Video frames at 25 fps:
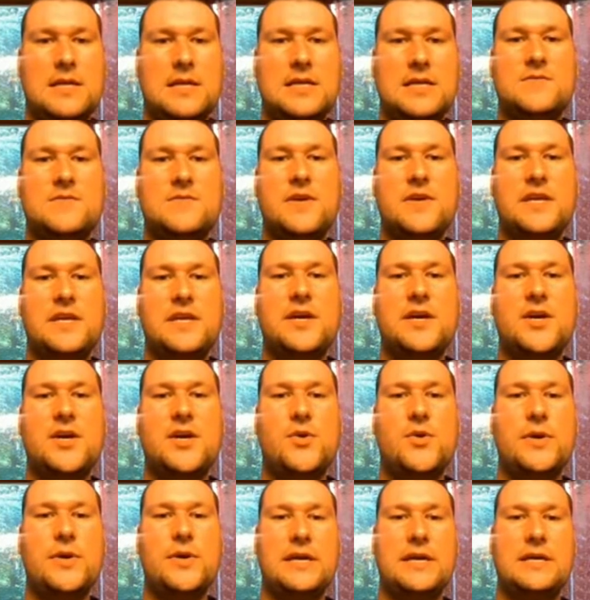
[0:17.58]
Today's
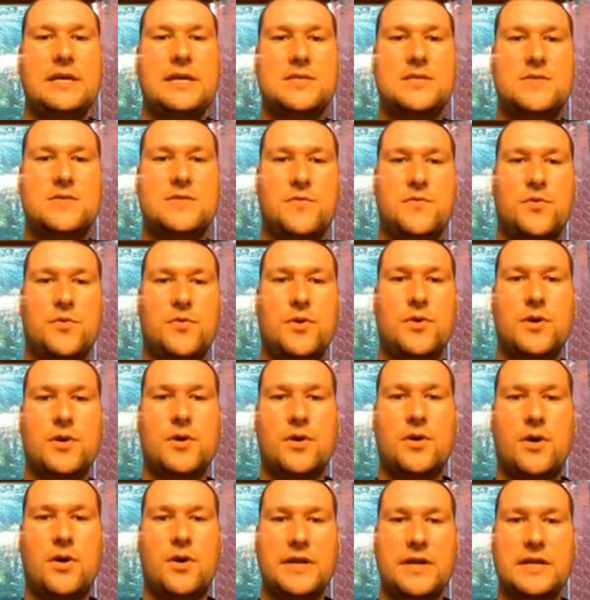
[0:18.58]
video is
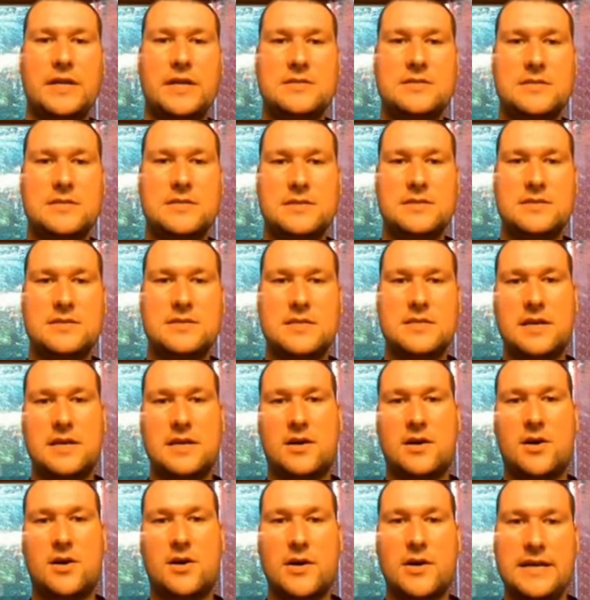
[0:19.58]
for audiences
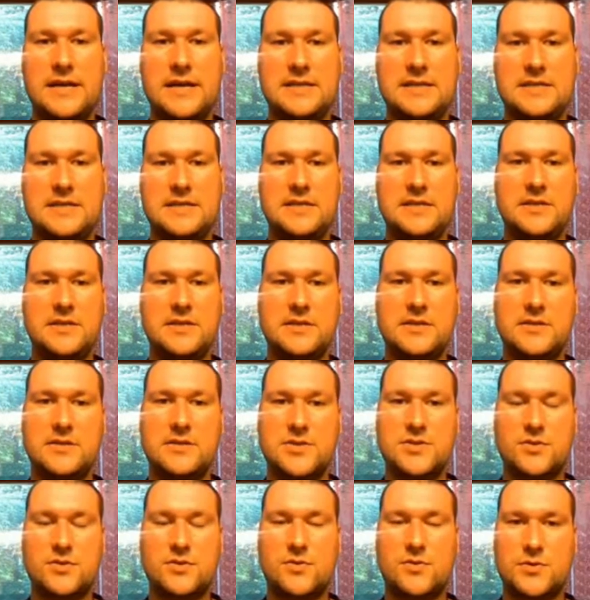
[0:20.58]
that are 18
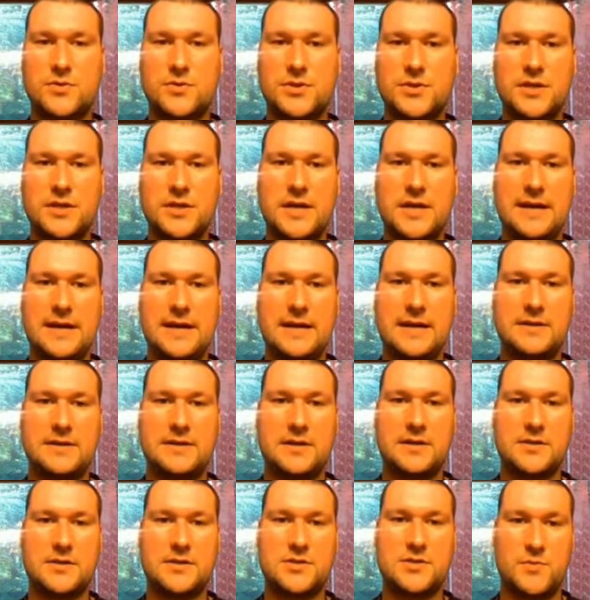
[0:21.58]
years or older
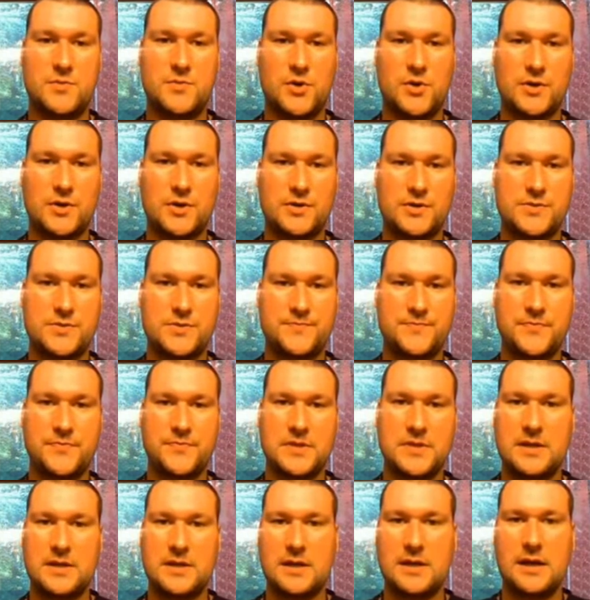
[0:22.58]
and are smokers.
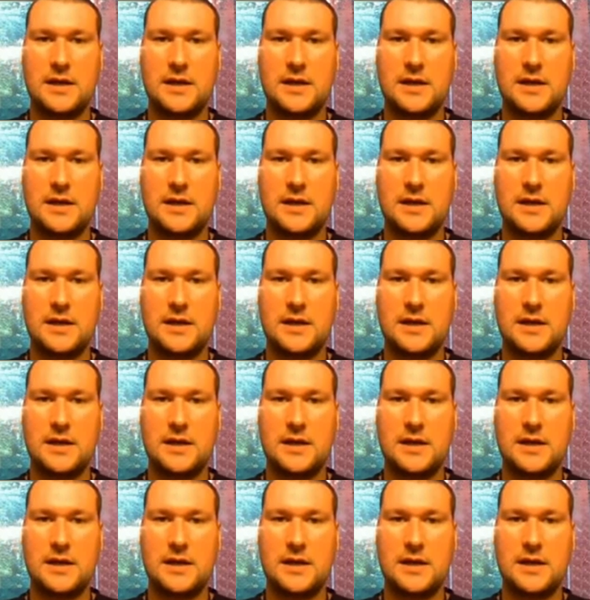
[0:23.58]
